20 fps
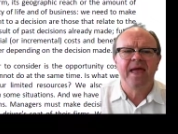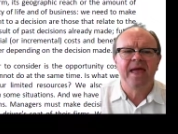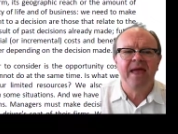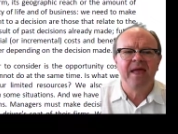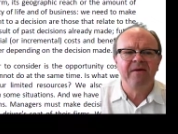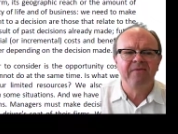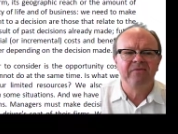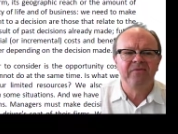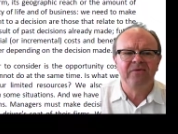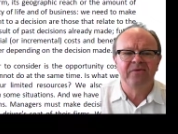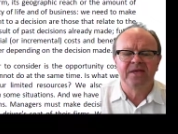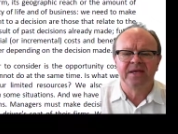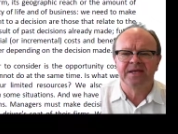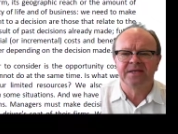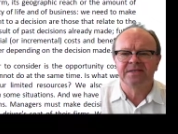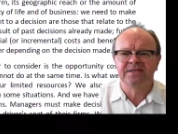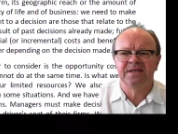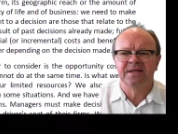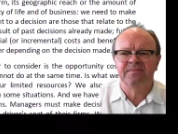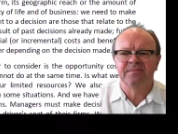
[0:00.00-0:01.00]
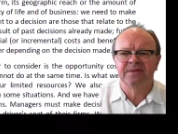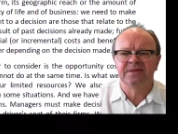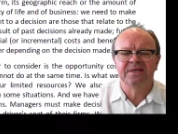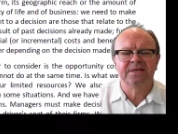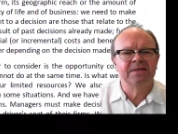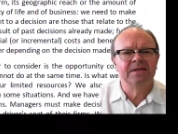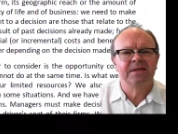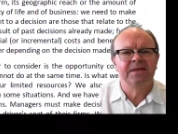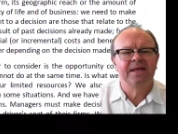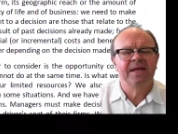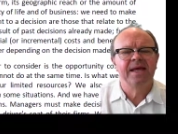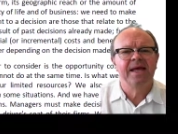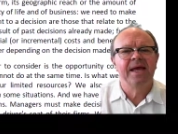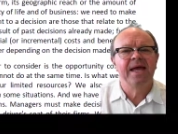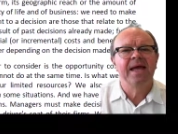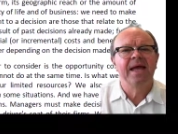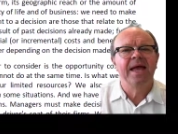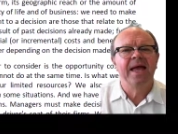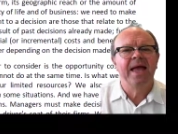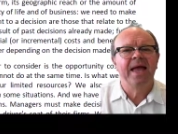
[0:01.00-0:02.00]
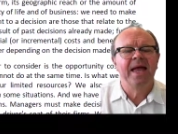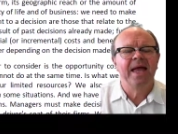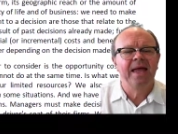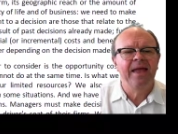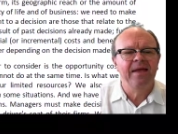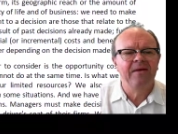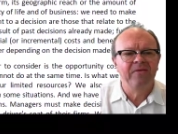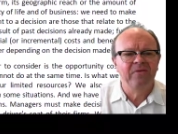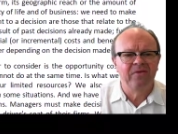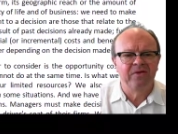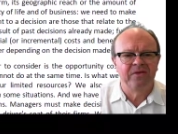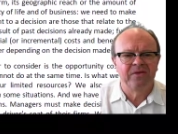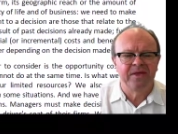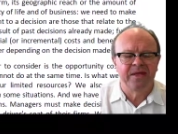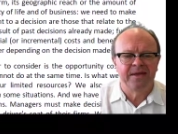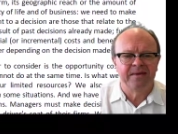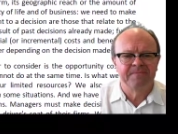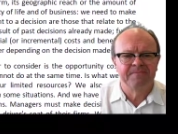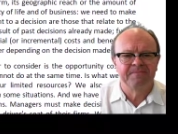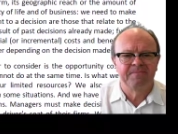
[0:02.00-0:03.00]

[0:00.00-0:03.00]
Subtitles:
Everything is limited. Everything.